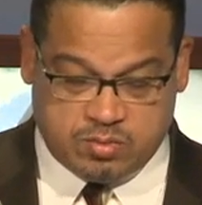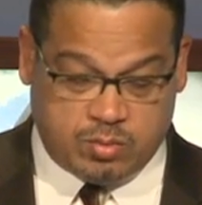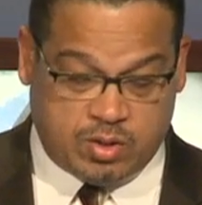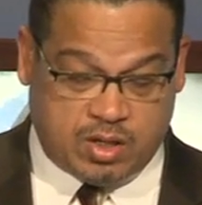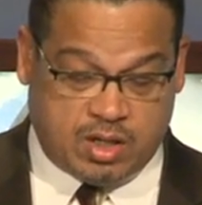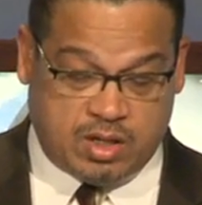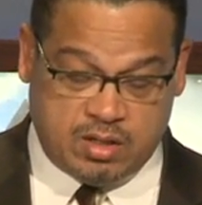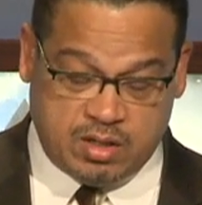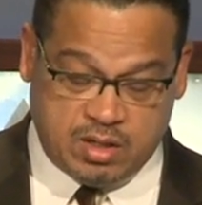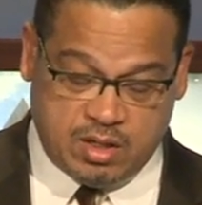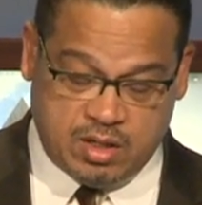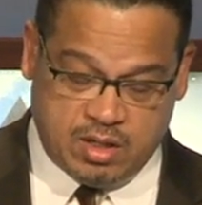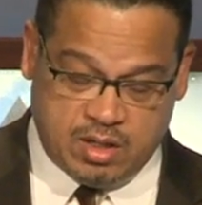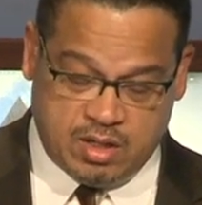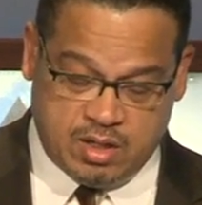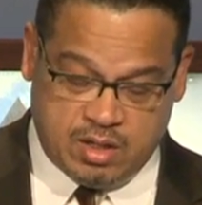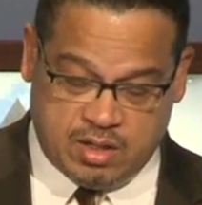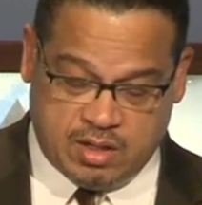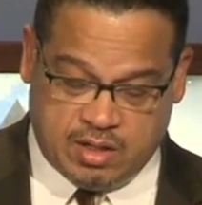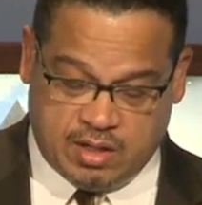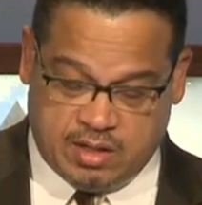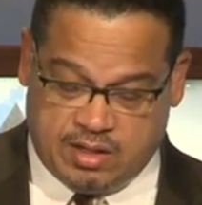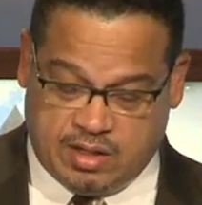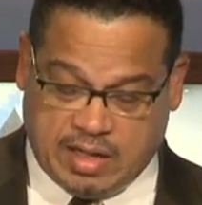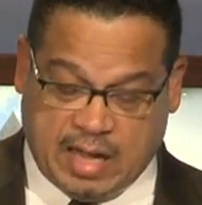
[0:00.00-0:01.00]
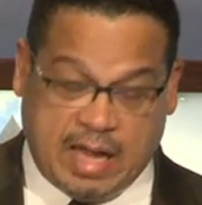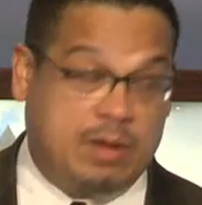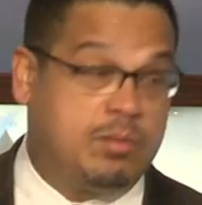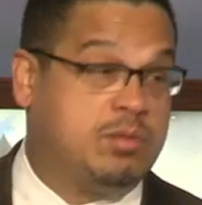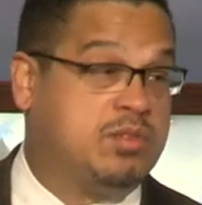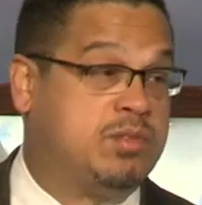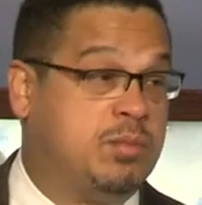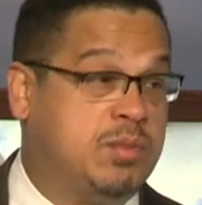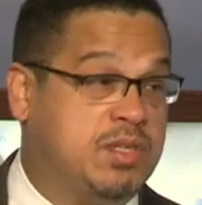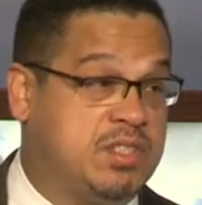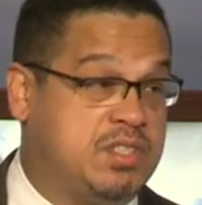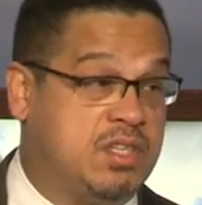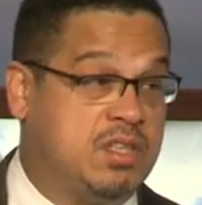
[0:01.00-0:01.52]
Well, I
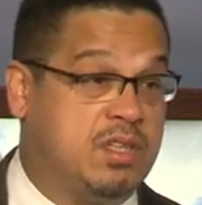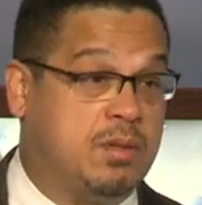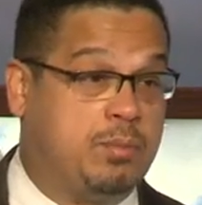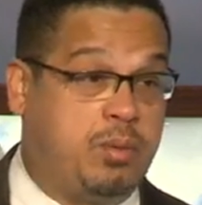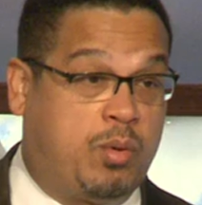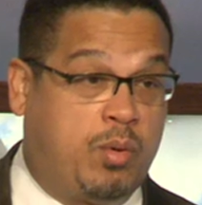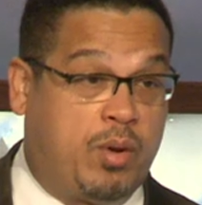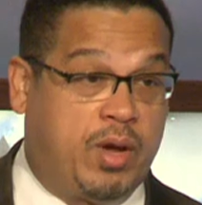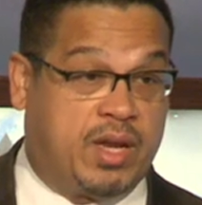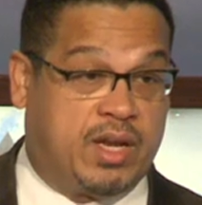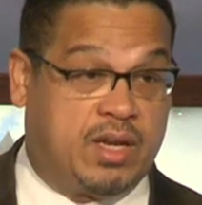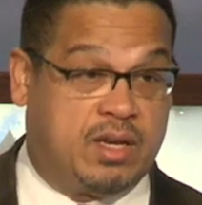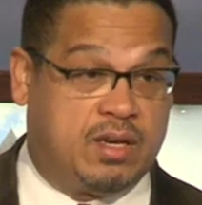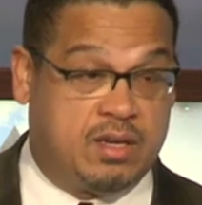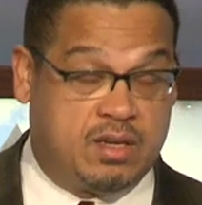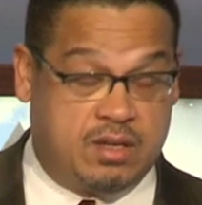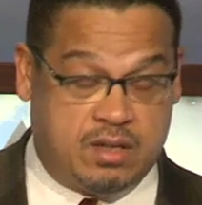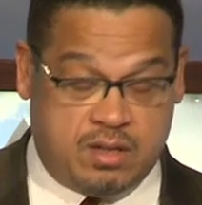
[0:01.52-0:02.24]
was missing the point.